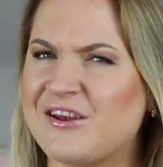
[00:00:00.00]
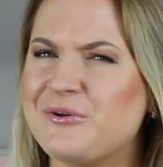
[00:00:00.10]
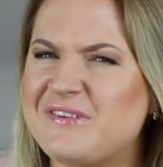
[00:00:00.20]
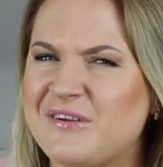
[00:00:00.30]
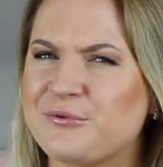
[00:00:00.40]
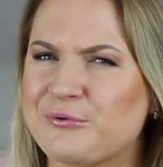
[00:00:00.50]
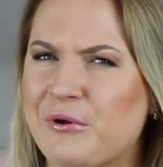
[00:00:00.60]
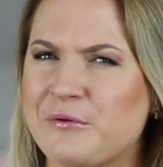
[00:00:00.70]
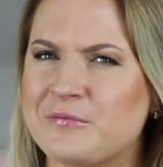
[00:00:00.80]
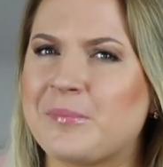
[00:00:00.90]
I know it sounds
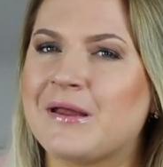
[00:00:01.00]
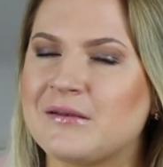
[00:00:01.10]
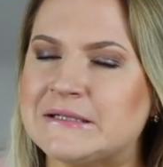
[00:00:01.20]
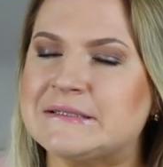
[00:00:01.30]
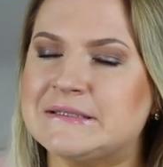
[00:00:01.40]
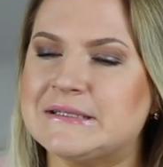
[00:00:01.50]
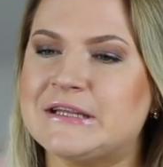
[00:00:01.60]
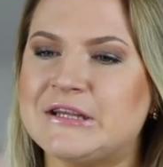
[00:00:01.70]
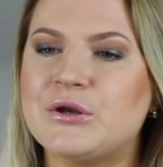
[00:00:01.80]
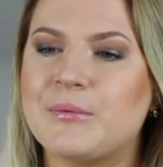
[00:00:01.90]
gross, but
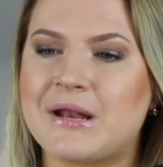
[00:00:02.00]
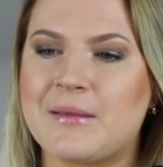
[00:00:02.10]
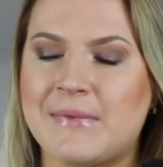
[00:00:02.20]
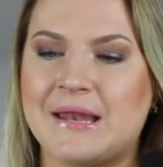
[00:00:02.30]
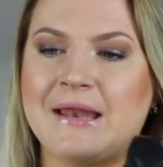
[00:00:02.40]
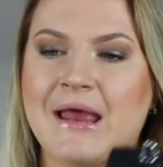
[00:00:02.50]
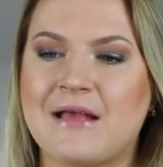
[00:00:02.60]
you know what I mean.